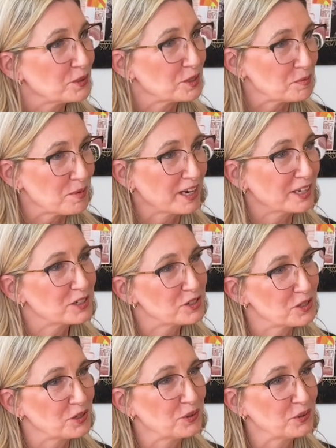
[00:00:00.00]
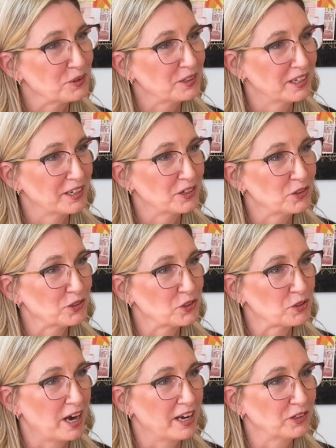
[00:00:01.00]
With respect to
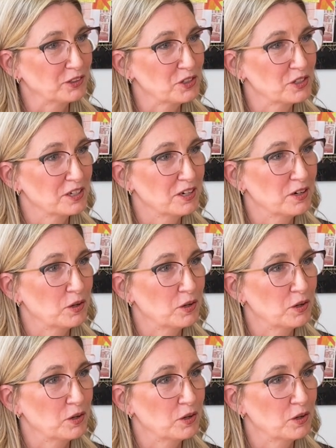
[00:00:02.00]
clinical trials,